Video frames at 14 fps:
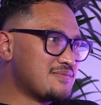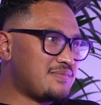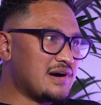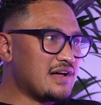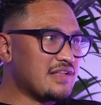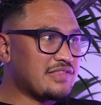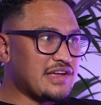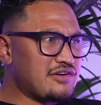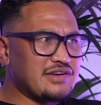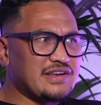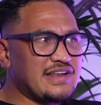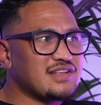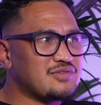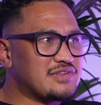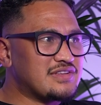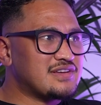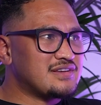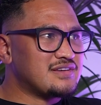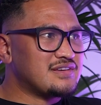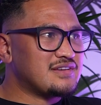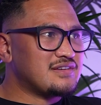but they don't connect with it,
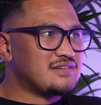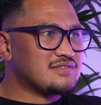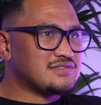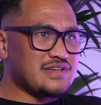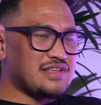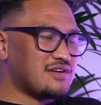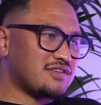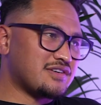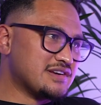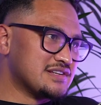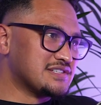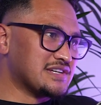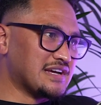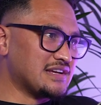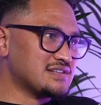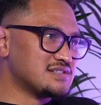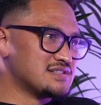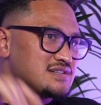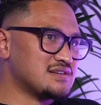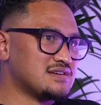so they're not going to change.